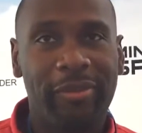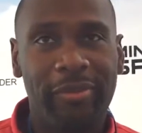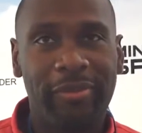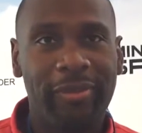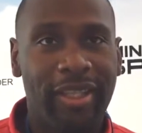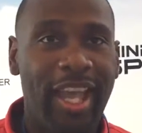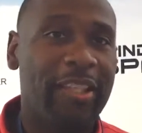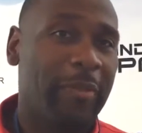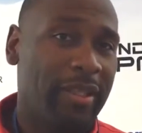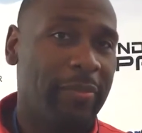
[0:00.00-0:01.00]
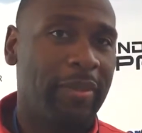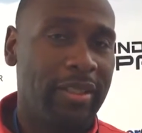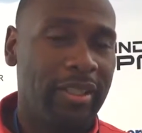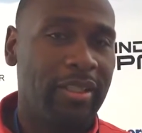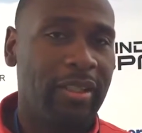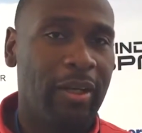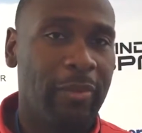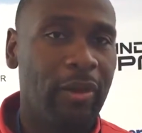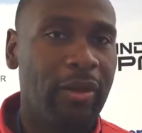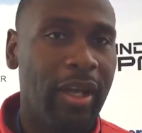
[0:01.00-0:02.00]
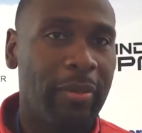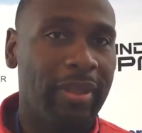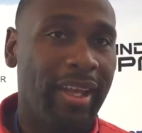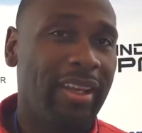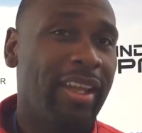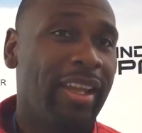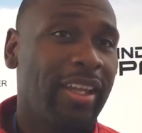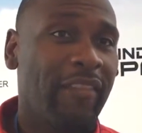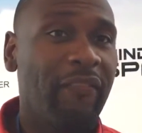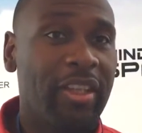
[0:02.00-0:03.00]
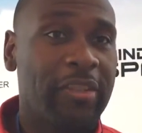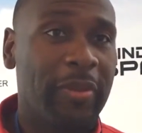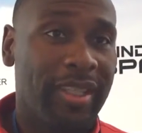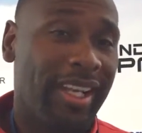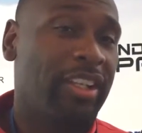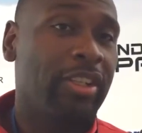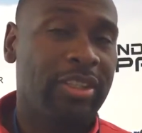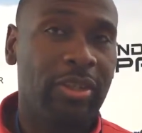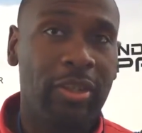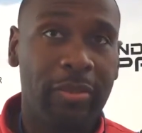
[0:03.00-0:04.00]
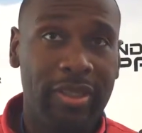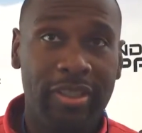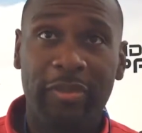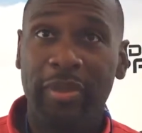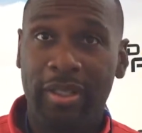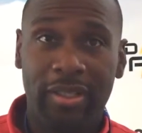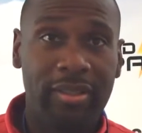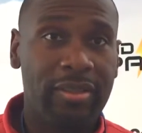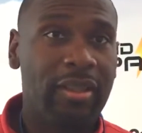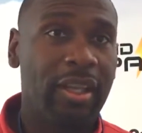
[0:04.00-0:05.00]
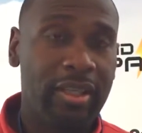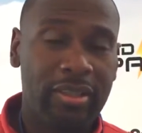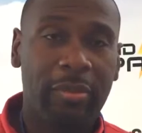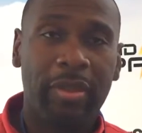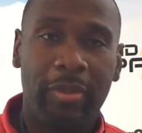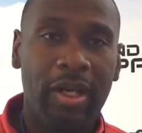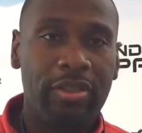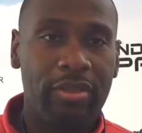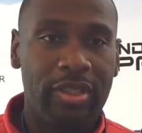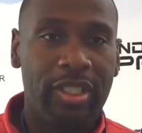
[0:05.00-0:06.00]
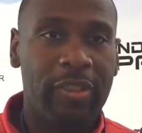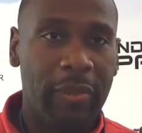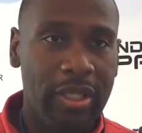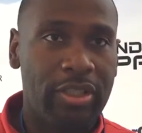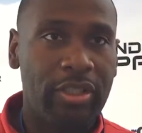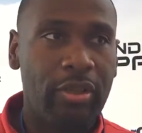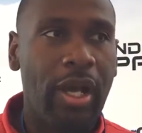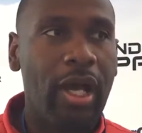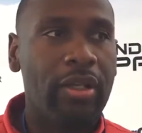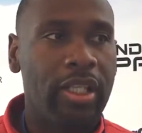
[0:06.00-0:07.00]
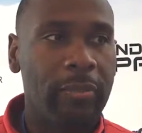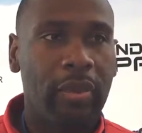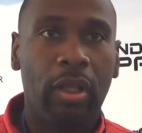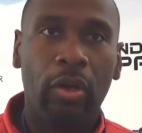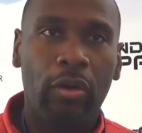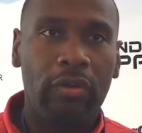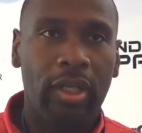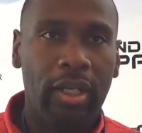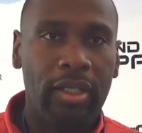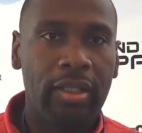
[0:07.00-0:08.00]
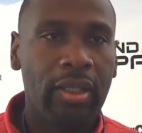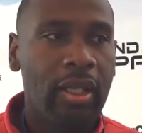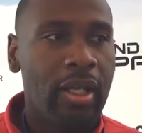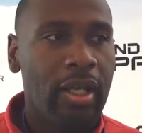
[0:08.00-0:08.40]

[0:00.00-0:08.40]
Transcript: from the cash-based PT program that convinced me that I could start a business, because in some of the modules it explains to you how to keep a low overhead